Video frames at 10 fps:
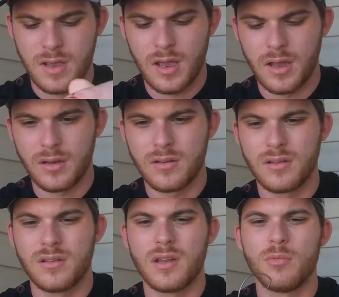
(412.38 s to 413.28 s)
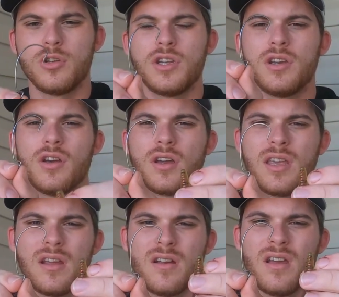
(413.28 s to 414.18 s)
WG hook
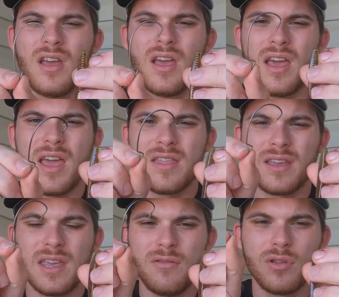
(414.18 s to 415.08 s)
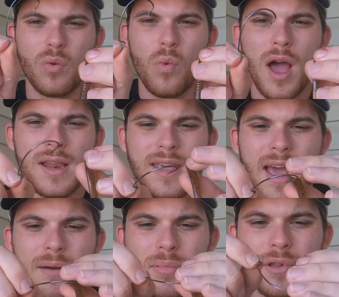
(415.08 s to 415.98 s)
here. And the key with the wide
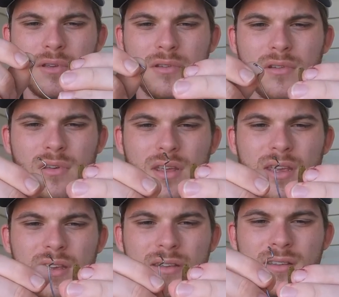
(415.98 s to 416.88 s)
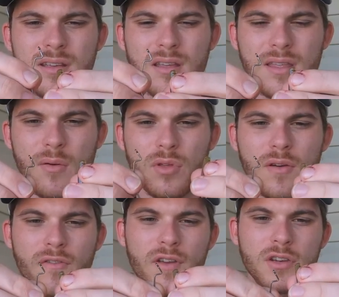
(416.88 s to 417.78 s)
gap is that when
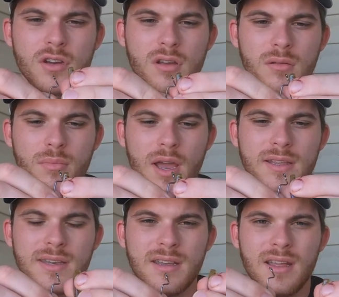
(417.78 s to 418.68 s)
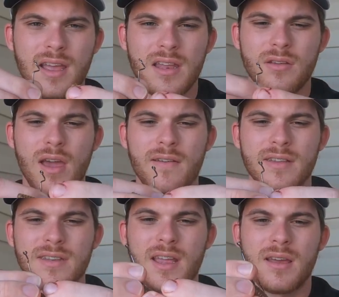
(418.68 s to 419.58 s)
the fish bites it and you have
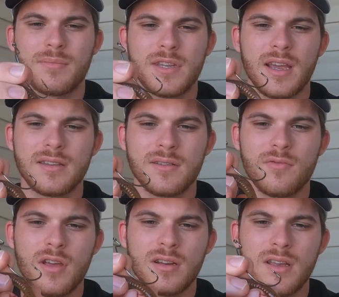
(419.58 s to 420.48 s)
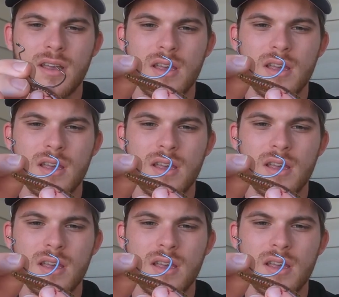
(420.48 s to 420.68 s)
it set up Texas rigged,